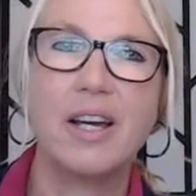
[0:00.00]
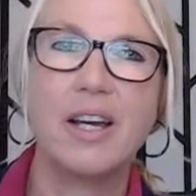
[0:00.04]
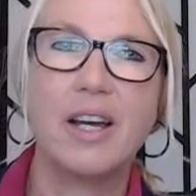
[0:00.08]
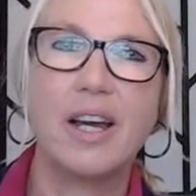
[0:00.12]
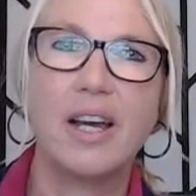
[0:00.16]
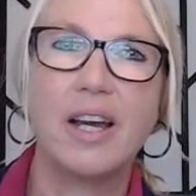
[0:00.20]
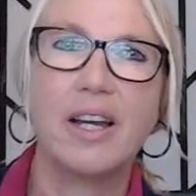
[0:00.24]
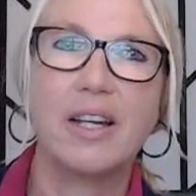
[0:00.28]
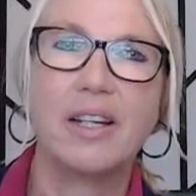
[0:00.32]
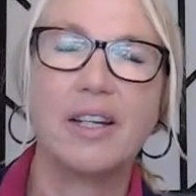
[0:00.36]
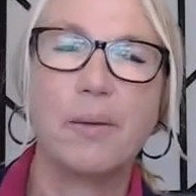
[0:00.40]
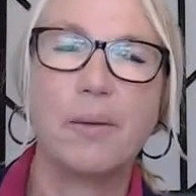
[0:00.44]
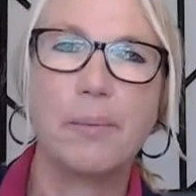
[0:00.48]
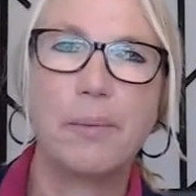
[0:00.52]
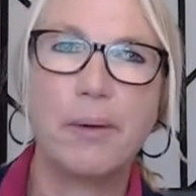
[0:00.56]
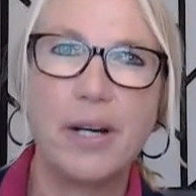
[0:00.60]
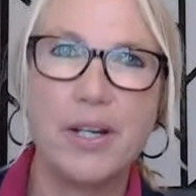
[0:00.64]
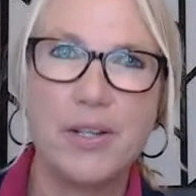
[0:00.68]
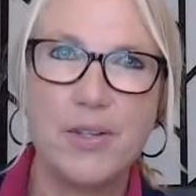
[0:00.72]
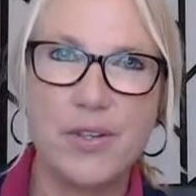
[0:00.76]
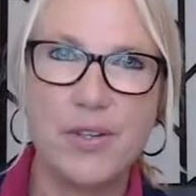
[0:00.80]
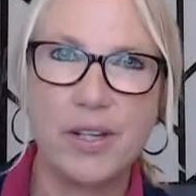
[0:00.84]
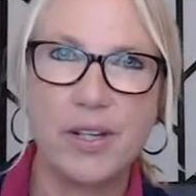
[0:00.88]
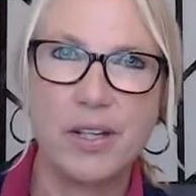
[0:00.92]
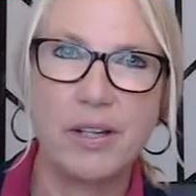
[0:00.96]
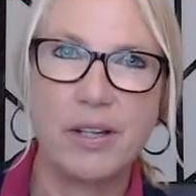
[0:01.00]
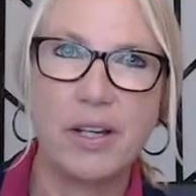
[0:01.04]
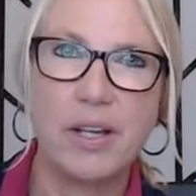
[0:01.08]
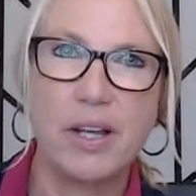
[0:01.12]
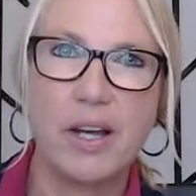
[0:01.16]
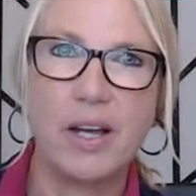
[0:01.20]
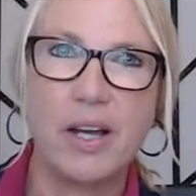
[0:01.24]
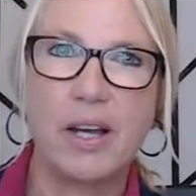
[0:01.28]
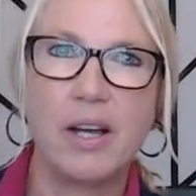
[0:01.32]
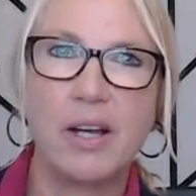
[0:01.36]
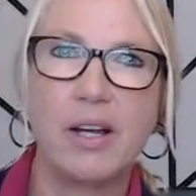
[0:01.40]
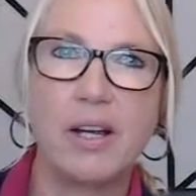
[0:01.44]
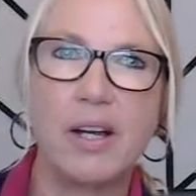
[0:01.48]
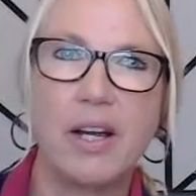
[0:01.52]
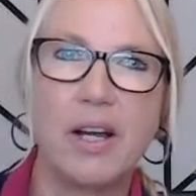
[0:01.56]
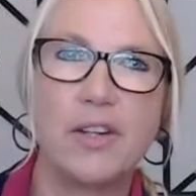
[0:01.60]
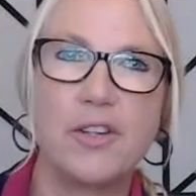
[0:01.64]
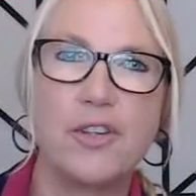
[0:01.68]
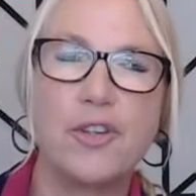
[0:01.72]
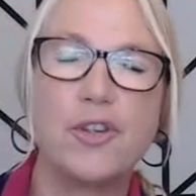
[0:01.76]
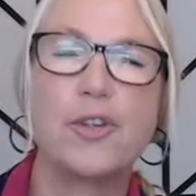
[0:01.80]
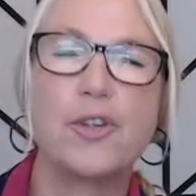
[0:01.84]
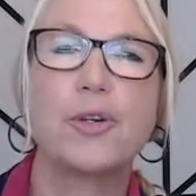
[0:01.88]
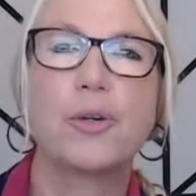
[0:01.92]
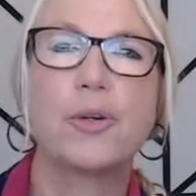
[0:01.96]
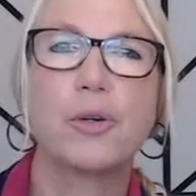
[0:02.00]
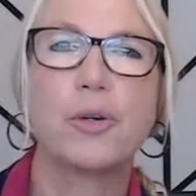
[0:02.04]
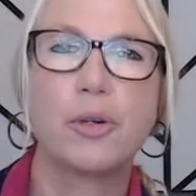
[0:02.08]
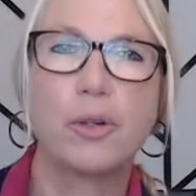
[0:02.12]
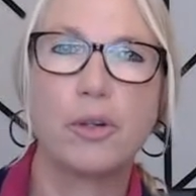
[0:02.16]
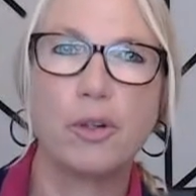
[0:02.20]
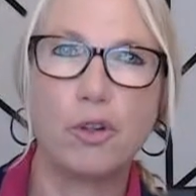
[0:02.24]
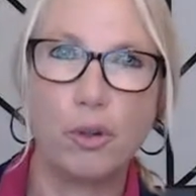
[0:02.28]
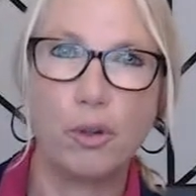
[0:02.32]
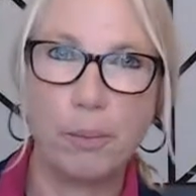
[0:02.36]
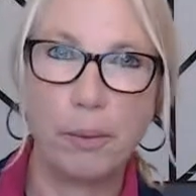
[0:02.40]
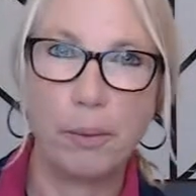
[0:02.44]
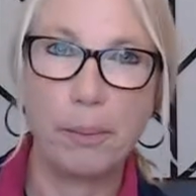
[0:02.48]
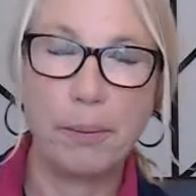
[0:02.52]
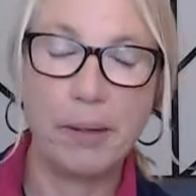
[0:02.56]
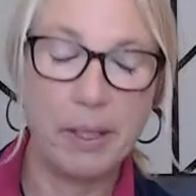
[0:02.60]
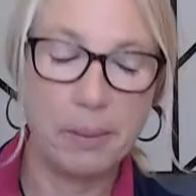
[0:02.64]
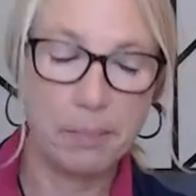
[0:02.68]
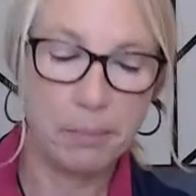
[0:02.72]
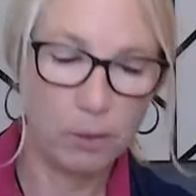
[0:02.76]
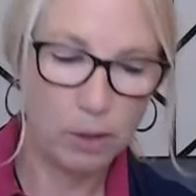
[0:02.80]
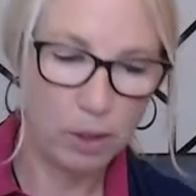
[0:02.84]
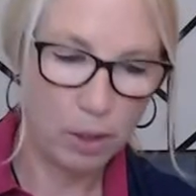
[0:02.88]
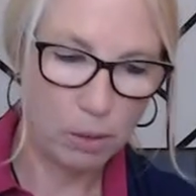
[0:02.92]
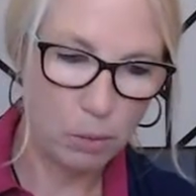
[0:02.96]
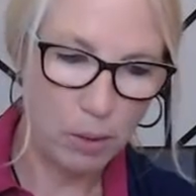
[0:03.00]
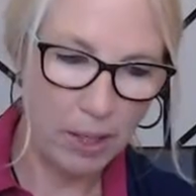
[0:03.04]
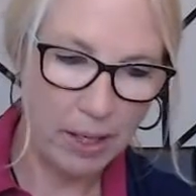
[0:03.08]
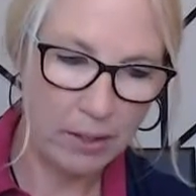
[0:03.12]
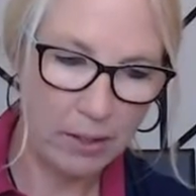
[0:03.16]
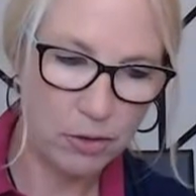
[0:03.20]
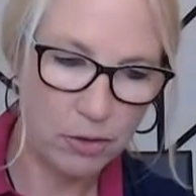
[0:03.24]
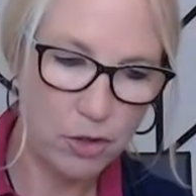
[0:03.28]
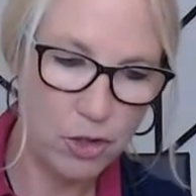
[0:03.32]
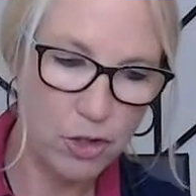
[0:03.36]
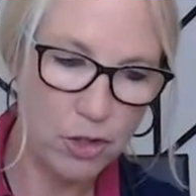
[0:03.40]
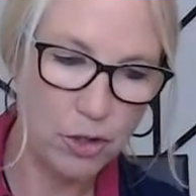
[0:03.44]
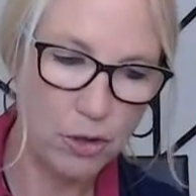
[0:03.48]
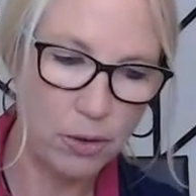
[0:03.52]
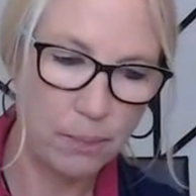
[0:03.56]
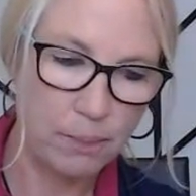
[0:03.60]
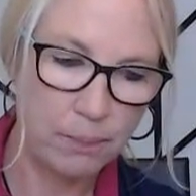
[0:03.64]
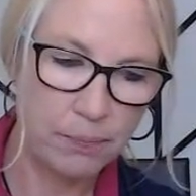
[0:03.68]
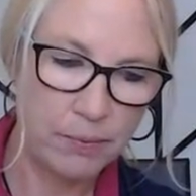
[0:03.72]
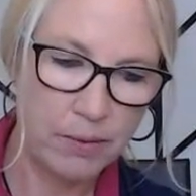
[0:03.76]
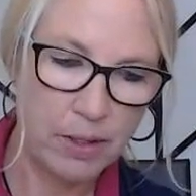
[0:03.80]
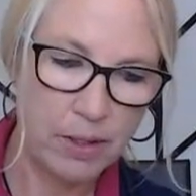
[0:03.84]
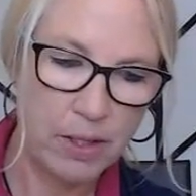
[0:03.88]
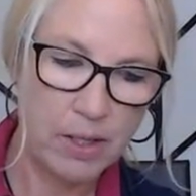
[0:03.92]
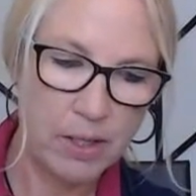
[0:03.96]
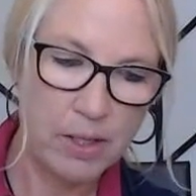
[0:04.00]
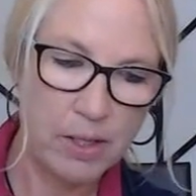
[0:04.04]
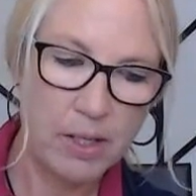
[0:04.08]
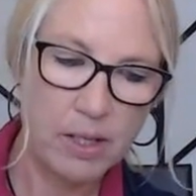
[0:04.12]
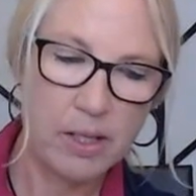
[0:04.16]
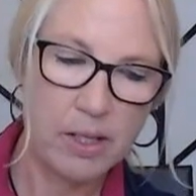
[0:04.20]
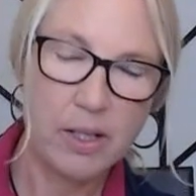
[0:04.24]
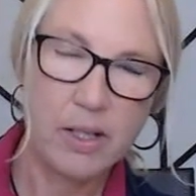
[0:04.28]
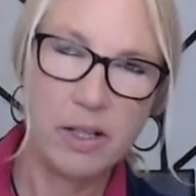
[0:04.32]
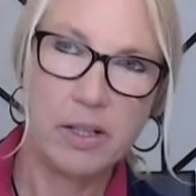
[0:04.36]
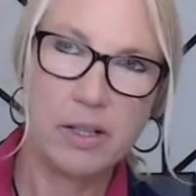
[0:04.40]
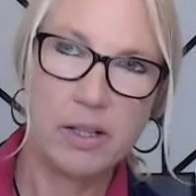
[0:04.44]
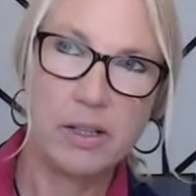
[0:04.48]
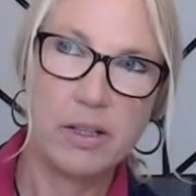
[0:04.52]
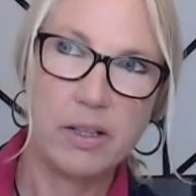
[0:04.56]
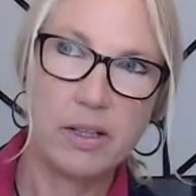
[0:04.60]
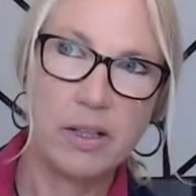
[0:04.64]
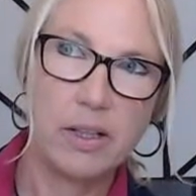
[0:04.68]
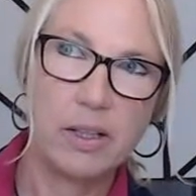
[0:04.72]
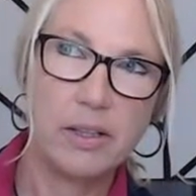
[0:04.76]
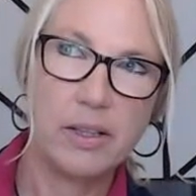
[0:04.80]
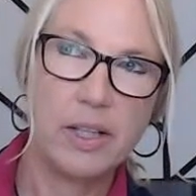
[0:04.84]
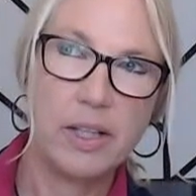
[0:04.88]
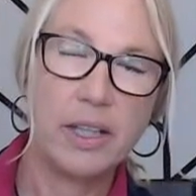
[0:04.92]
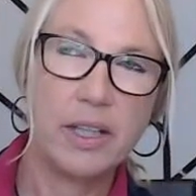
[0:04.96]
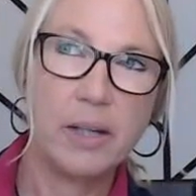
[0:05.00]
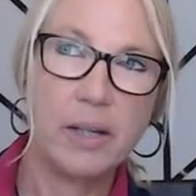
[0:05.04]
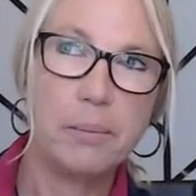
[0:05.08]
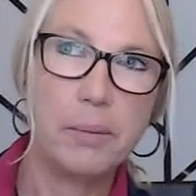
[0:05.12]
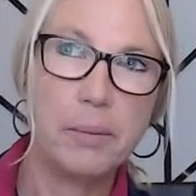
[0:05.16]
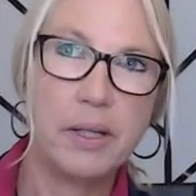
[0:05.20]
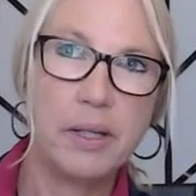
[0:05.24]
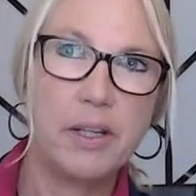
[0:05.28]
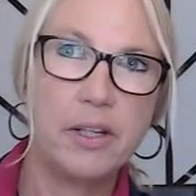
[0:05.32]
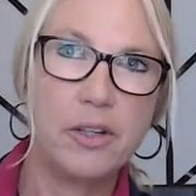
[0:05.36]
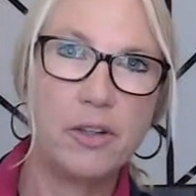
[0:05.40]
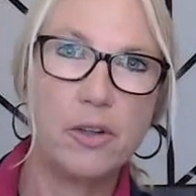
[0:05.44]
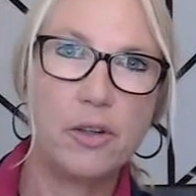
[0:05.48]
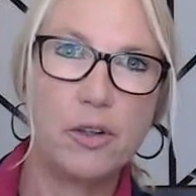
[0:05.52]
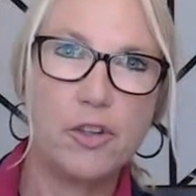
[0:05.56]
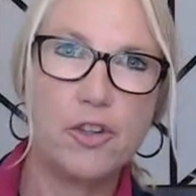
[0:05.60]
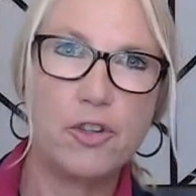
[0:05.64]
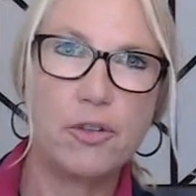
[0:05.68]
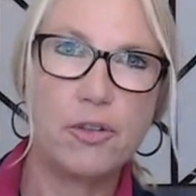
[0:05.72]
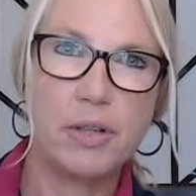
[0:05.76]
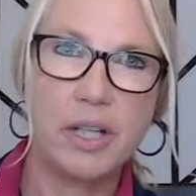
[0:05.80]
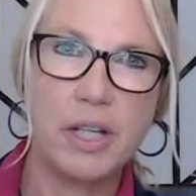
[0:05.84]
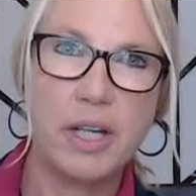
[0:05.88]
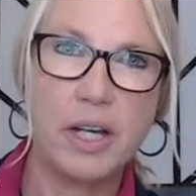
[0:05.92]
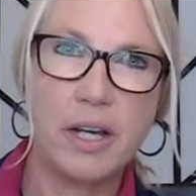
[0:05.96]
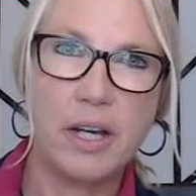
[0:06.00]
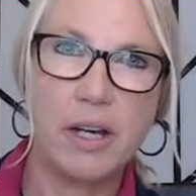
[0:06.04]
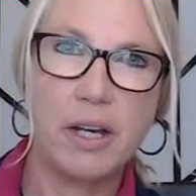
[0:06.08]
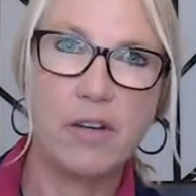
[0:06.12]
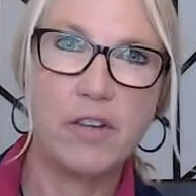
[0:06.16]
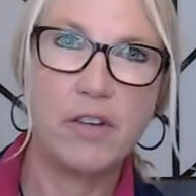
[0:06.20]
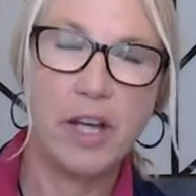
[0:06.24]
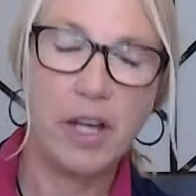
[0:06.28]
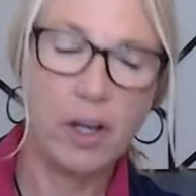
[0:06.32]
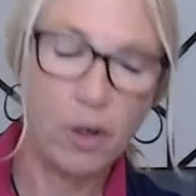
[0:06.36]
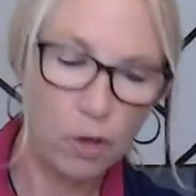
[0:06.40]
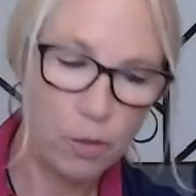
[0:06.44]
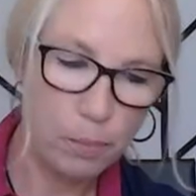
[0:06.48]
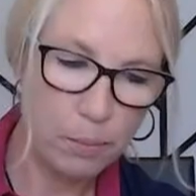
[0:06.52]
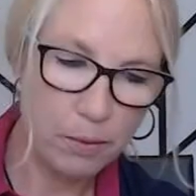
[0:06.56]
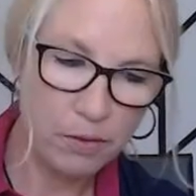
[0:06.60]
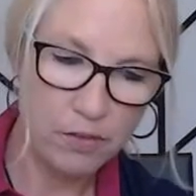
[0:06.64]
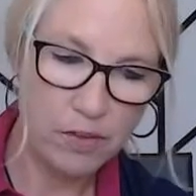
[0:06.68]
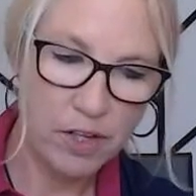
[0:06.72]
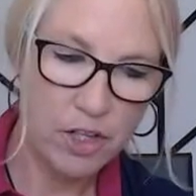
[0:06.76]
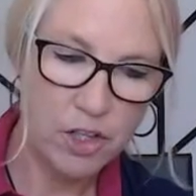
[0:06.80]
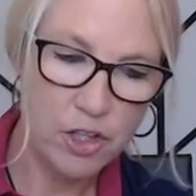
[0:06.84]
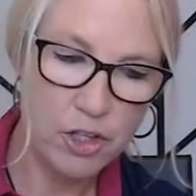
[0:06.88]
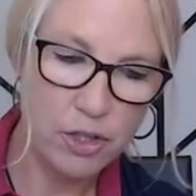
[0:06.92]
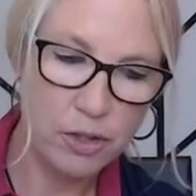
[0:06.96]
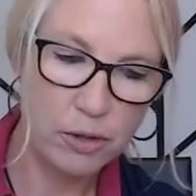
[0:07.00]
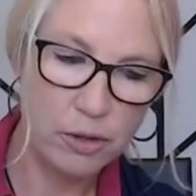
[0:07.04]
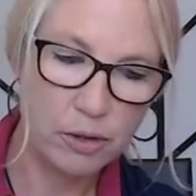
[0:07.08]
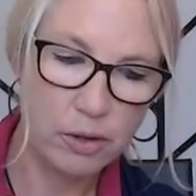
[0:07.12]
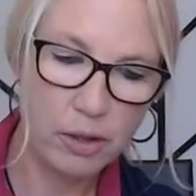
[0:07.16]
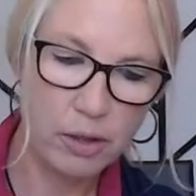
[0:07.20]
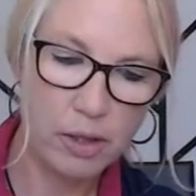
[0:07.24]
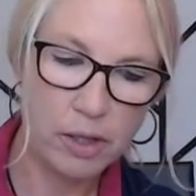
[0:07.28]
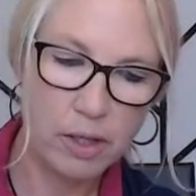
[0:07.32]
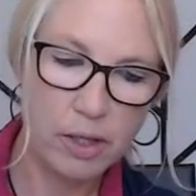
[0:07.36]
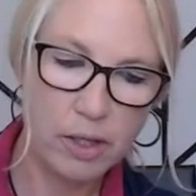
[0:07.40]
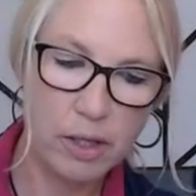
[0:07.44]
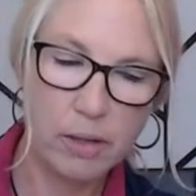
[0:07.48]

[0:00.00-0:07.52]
and embracing a new group of people around you. And that can be the nurturing care of a health professional.